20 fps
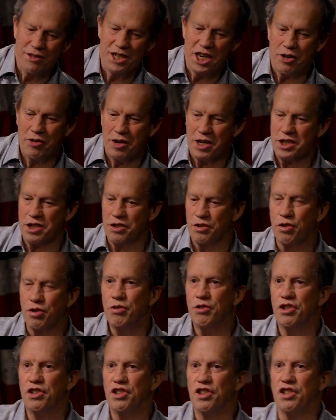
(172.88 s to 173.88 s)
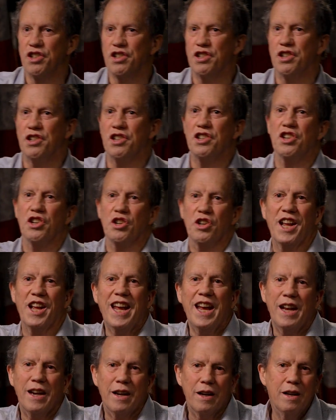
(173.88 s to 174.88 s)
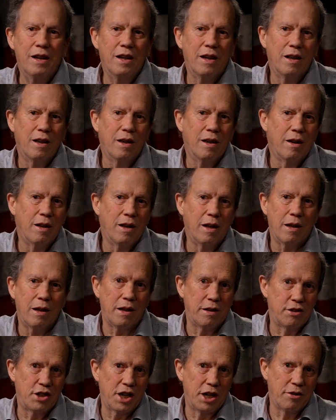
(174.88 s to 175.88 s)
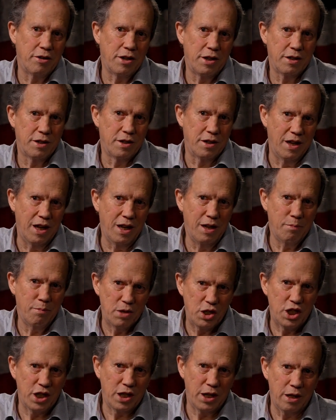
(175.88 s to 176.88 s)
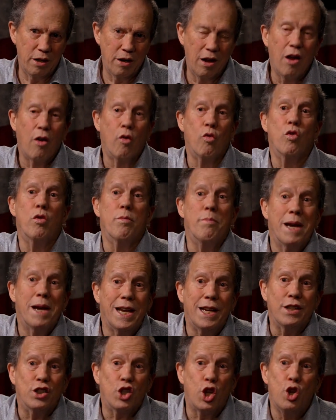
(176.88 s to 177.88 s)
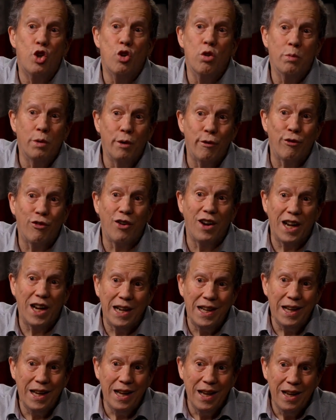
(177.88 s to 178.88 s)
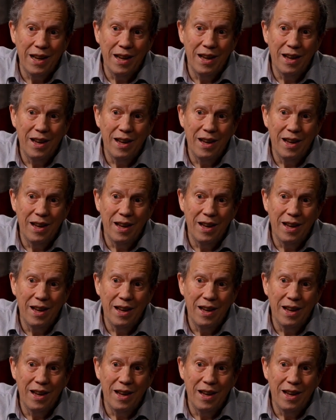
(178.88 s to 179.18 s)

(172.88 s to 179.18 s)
generation two to n and generation n machine remains human friendly.